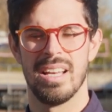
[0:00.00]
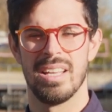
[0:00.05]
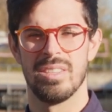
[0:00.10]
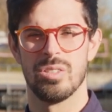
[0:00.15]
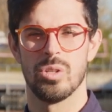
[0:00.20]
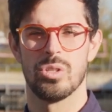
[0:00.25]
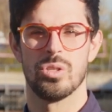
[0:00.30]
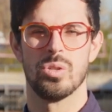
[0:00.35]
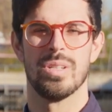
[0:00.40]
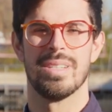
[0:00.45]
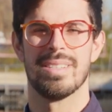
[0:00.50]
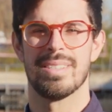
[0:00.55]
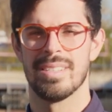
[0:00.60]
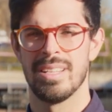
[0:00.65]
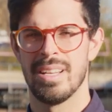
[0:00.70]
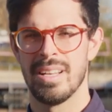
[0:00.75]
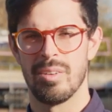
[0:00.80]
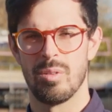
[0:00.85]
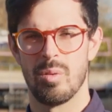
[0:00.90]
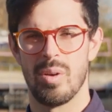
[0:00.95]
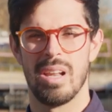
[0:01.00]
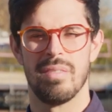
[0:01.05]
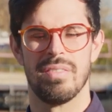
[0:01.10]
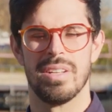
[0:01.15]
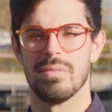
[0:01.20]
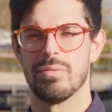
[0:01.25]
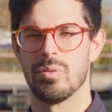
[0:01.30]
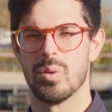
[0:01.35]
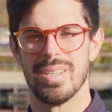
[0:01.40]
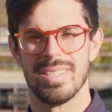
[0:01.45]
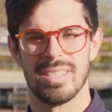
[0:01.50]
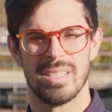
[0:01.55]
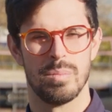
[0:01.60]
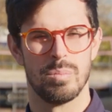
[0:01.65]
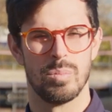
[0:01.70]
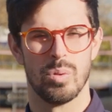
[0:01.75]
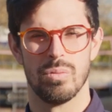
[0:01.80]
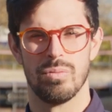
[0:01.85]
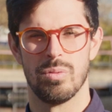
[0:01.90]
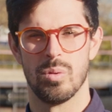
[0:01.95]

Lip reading: and also it's relevant, for example,